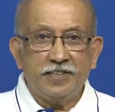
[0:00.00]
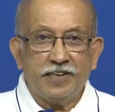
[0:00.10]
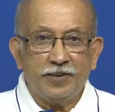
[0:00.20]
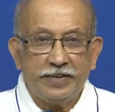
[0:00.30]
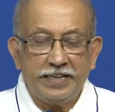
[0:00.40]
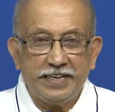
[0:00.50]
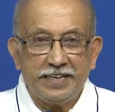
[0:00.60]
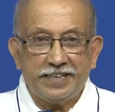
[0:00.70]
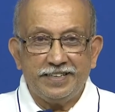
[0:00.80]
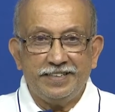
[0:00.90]
you are looking
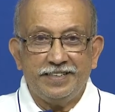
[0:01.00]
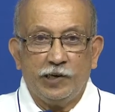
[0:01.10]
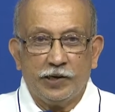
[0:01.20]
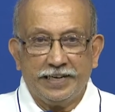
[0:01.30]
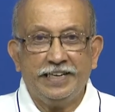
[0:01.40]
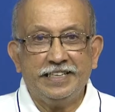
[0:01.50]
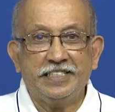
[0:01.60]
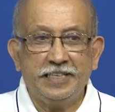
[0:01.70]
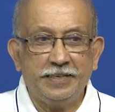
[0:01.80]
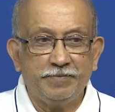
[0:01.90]
at organic
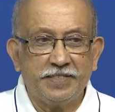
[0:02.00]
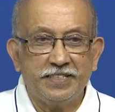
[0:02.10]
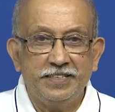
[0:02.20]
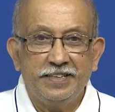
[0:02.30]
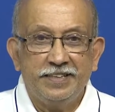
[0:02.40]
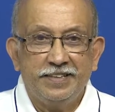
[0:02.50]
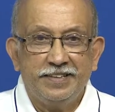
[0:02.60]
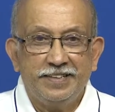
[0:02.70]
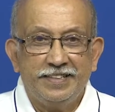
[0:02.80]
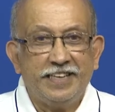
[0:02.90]
shapes
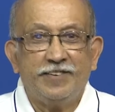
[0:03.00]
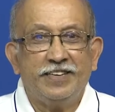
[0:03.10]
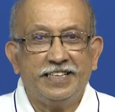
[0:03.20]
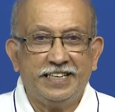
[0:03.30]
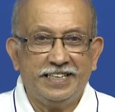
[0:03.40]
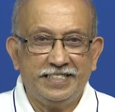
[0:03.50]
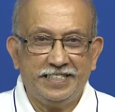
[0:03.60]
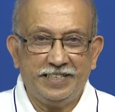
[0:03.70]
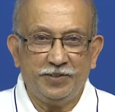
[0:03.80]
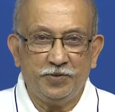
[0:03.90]
they are not that
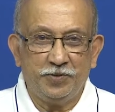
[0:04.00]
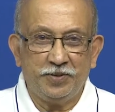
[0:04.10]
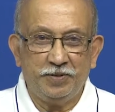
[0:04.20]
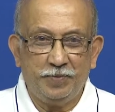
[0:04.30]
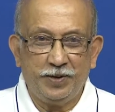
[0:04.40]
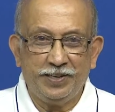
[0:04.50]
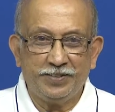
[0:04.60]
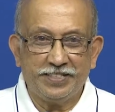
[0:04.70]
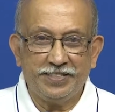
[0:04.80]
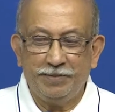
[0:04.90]
easy to
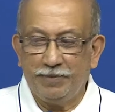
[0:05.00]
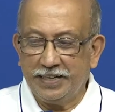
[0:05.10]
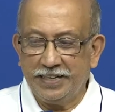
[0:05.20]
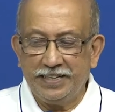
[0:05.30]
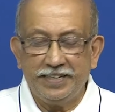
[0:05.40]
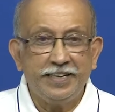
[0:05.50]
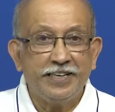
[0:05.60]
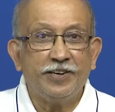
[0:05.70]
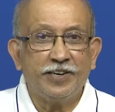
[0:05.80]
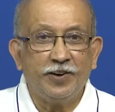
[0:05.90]
produce, but then
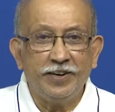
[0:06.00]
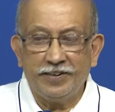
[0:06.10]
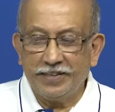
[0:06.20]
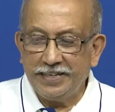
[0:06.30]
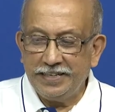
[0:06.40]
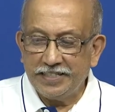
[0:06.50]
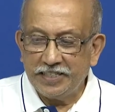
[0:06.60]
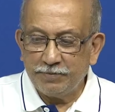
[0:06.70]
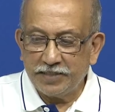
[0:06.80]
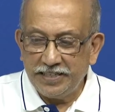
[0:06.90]
not all organic
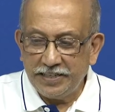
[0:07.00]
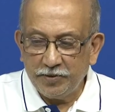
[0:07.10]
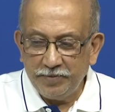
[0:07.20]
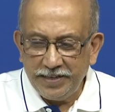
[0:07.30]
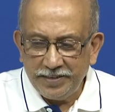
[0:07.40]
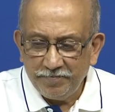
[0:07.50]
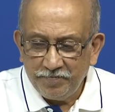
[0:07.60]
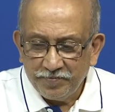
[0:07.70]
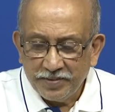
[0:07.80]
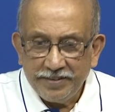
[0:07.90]
shapes need to be
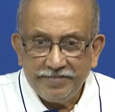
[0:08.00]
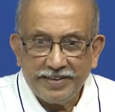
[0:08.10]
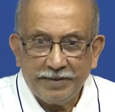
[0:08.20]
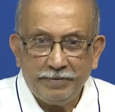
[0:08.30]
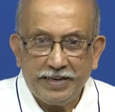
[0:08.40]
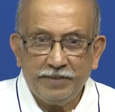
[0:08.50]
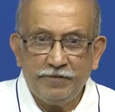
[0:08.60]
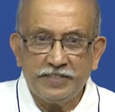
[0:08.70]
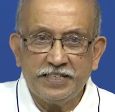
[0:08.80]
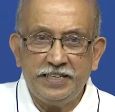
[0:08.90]
very bad.
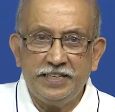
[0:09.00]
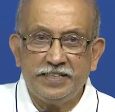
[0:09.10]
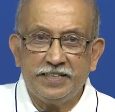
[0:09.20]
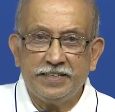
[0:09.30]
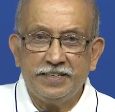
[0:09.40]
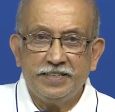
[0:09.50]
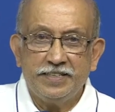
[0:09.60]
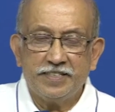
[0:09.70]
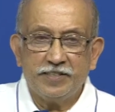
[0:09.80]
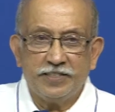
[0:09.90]
If you see here
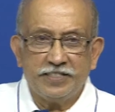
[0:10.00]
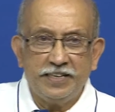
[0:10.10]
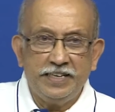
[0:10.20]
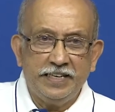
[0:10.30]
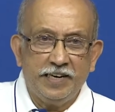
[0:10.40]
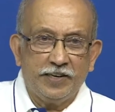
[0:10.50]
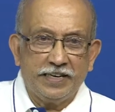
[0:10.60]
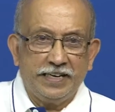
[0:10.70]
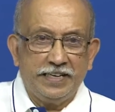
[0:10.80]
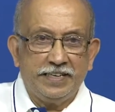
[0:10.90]
this is also a little
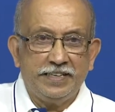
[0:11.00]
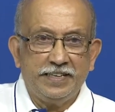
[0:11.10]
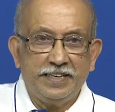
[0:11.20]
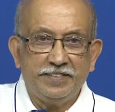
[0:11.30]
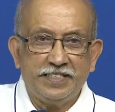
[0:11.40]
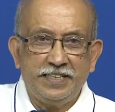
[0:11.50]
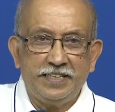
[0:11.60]
organic can you see